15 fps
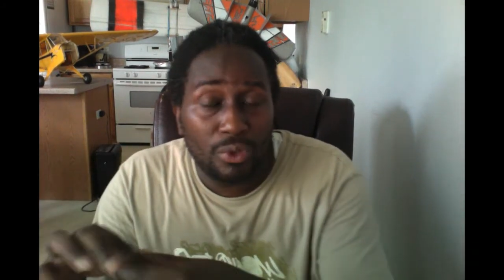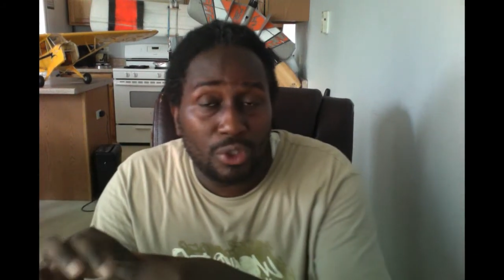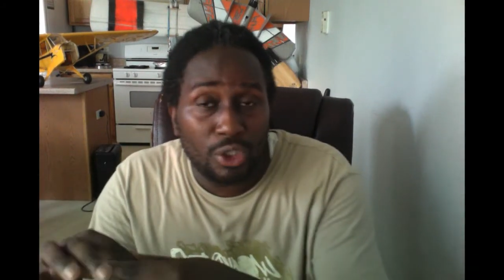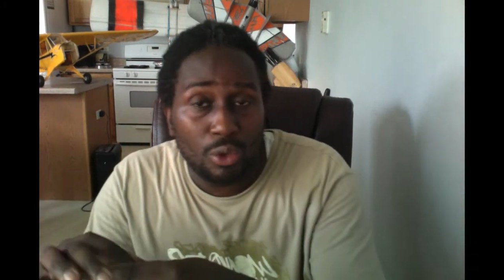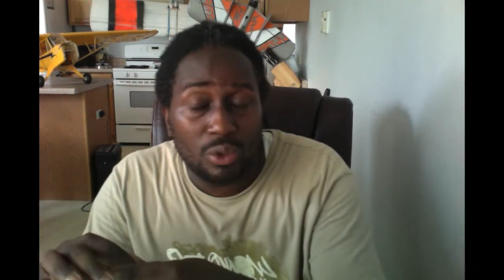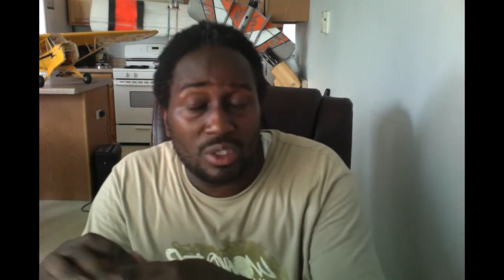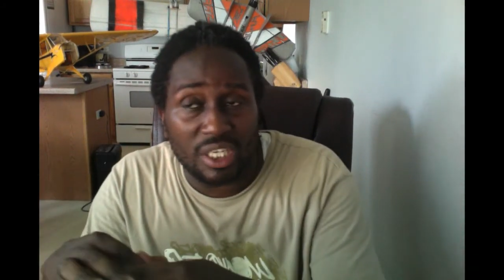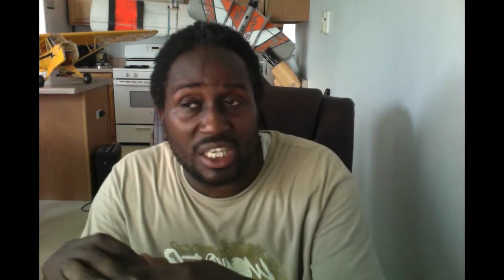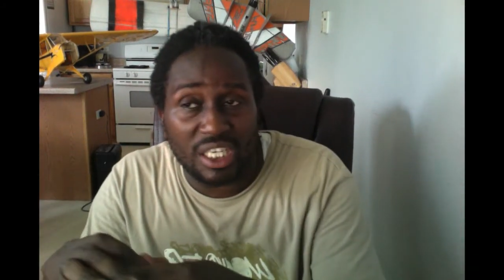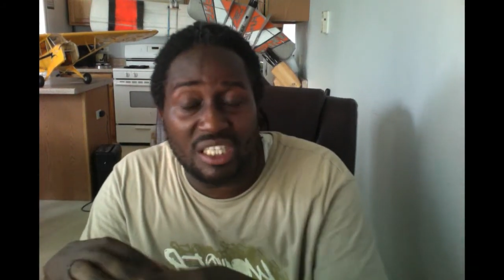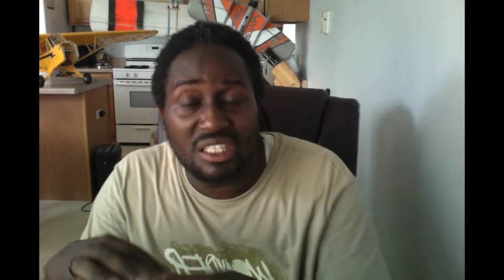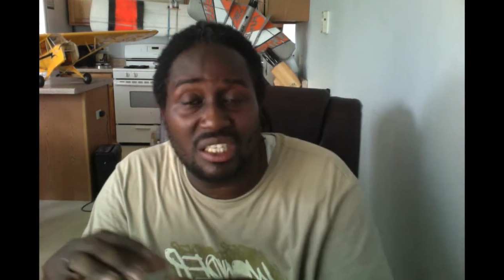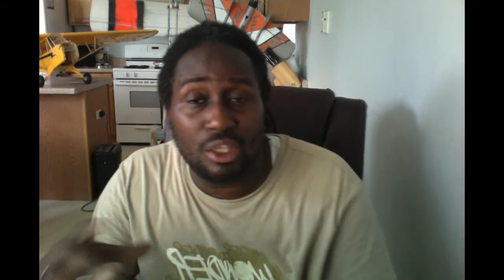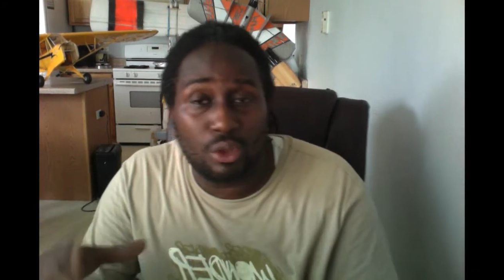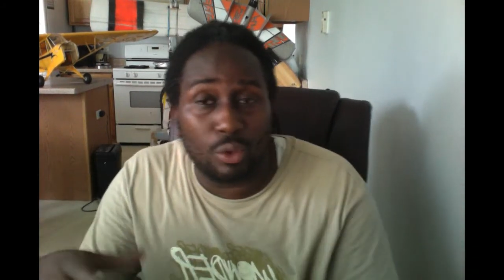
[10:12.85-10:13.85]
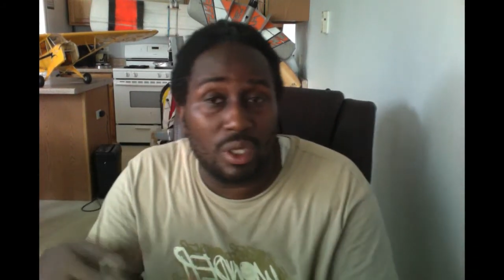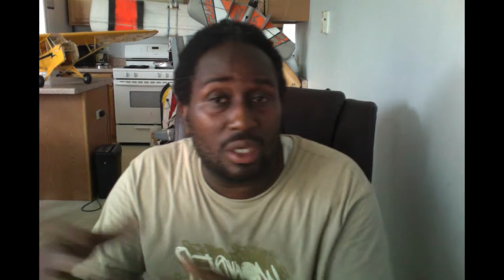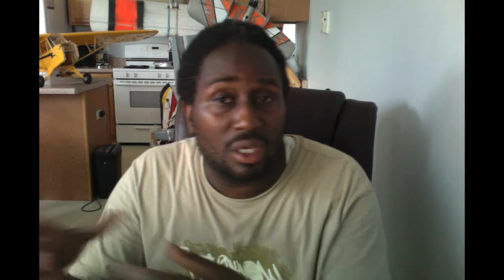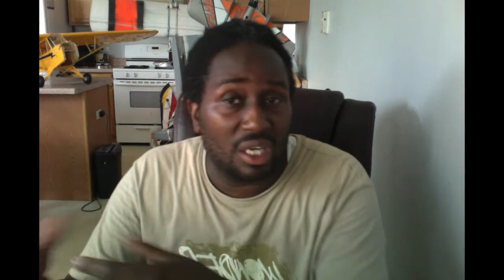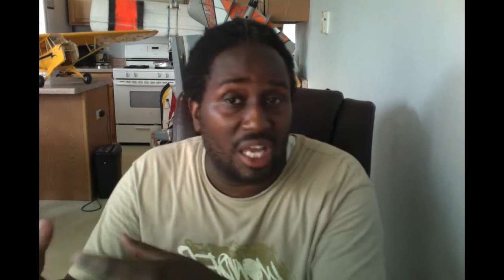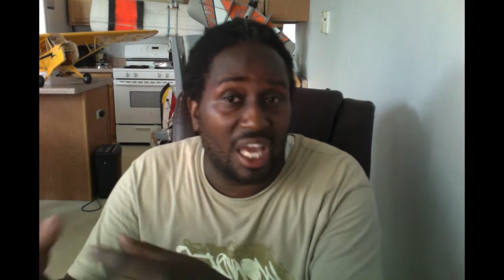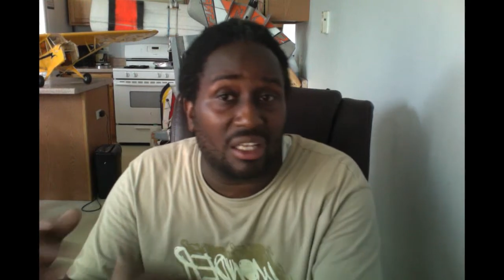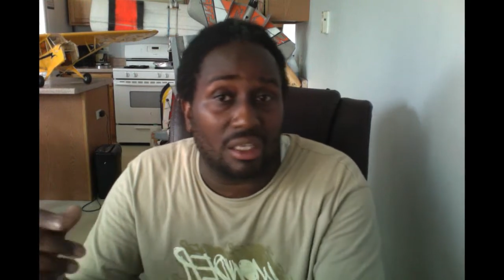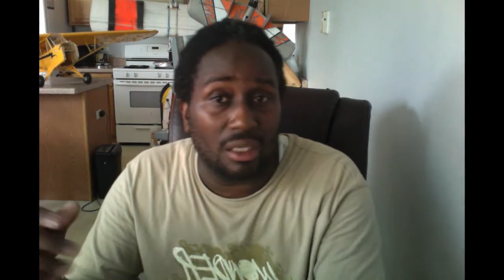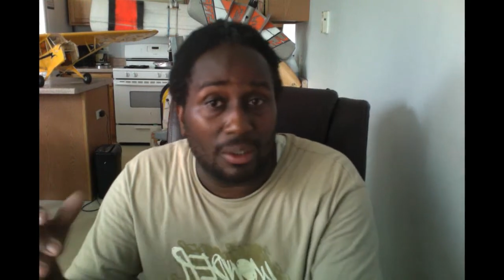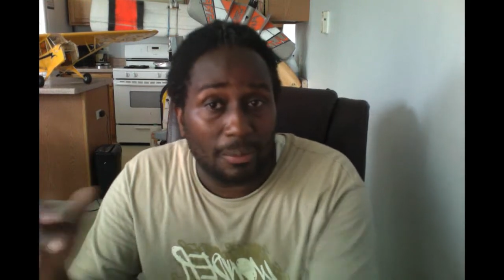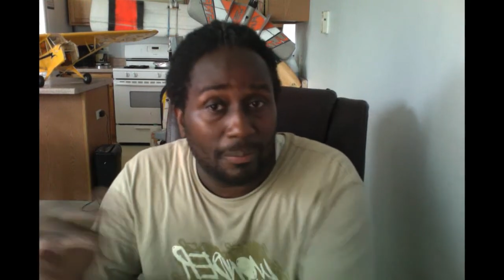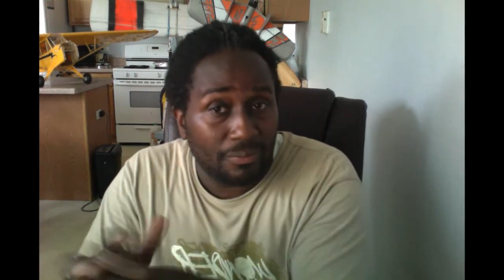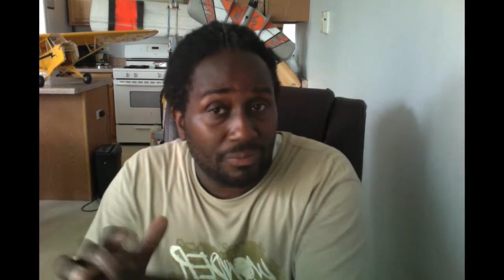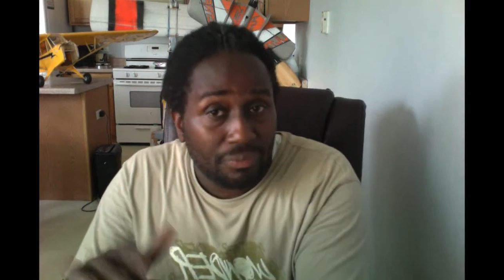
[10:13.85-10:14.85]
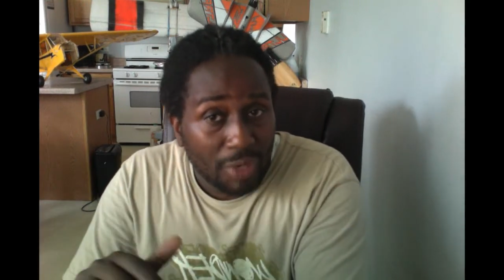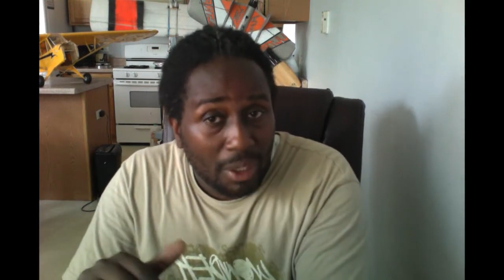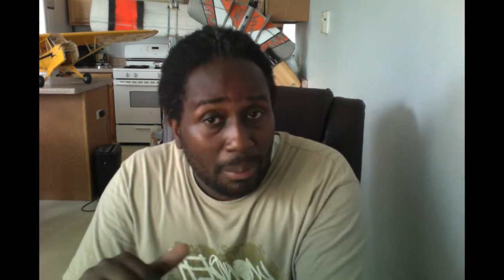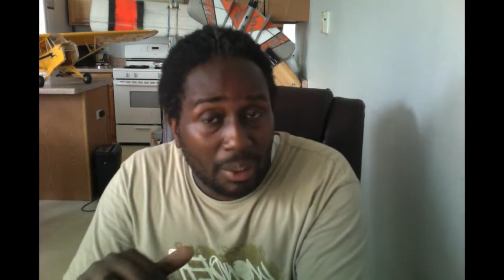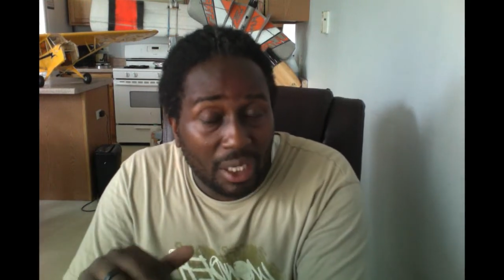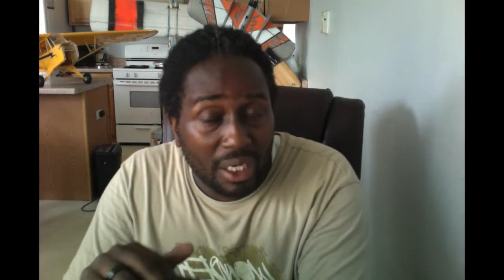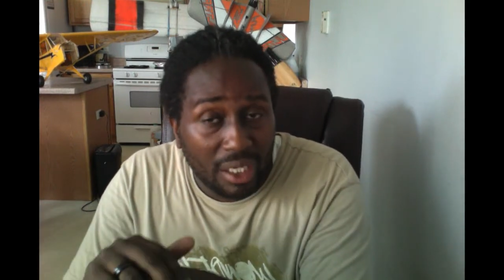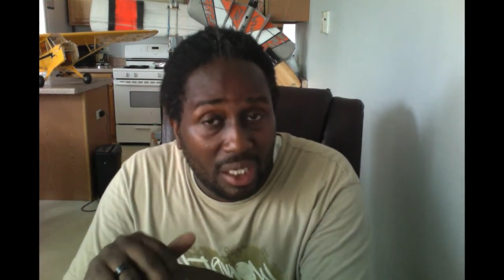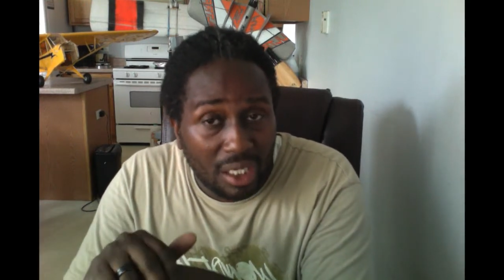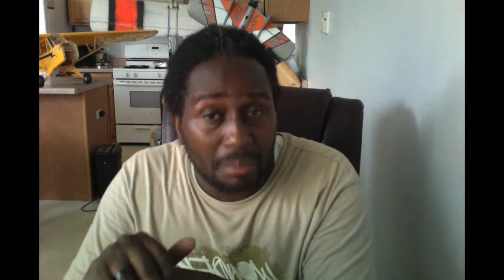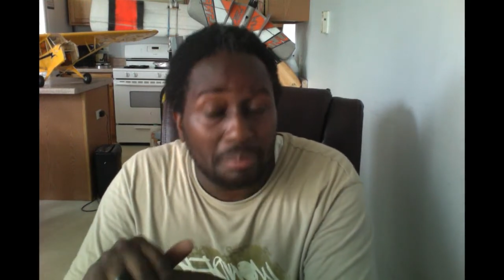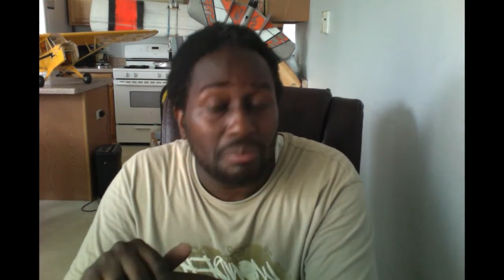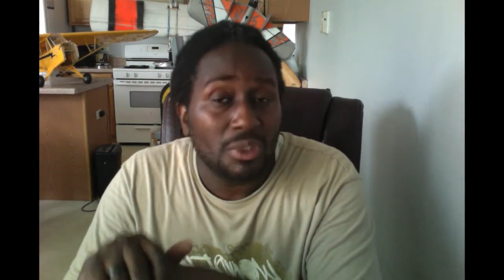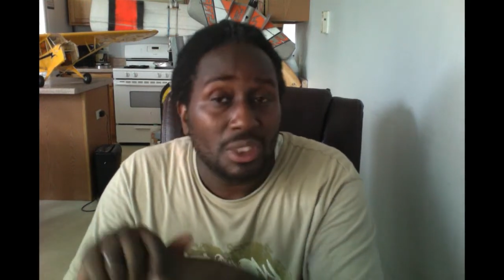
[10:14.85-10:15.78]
use an EC3 connector, plug it up,